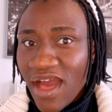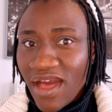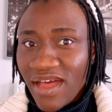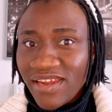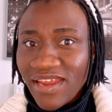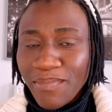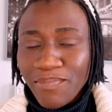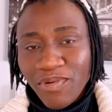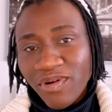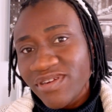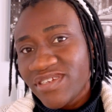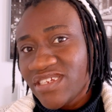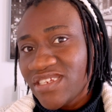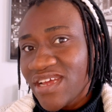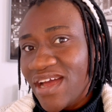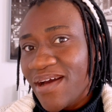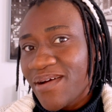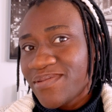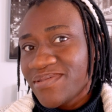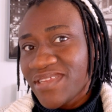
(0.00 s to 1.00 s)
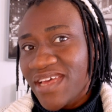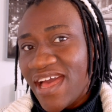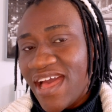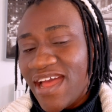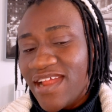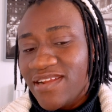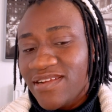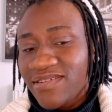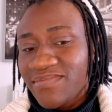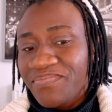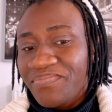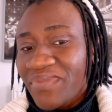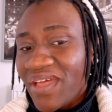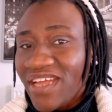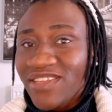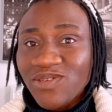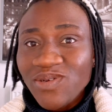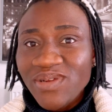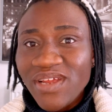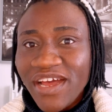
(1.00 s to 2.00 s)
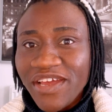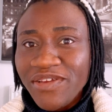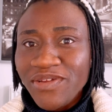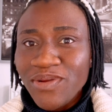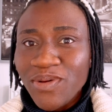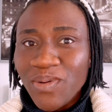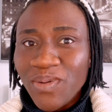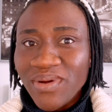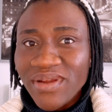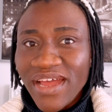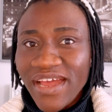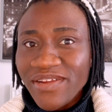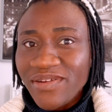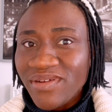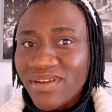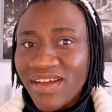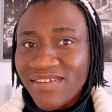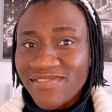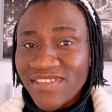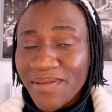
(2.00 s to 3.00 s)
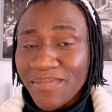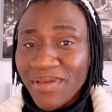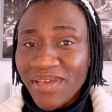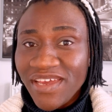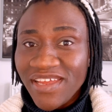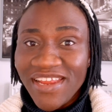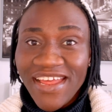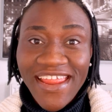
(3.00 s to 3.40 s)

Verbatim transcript: And I brought it out and I told her, you know what, I don't have time again.